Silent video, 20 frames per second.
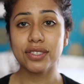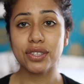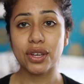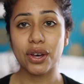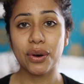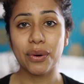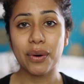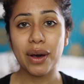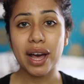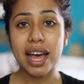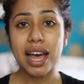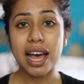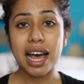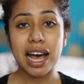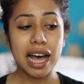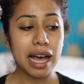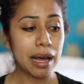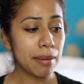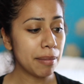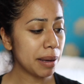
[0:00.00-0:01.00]
So
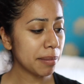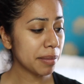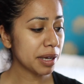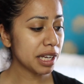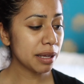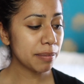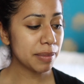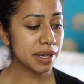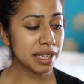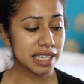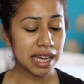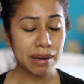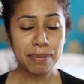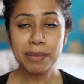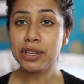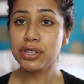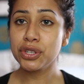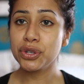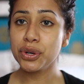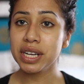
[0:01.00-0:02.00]
I'm going to be
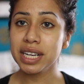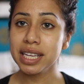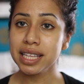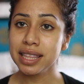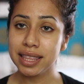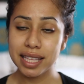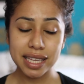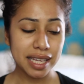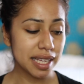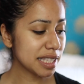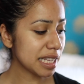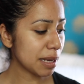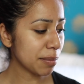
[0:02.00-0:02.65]
demonstrating this.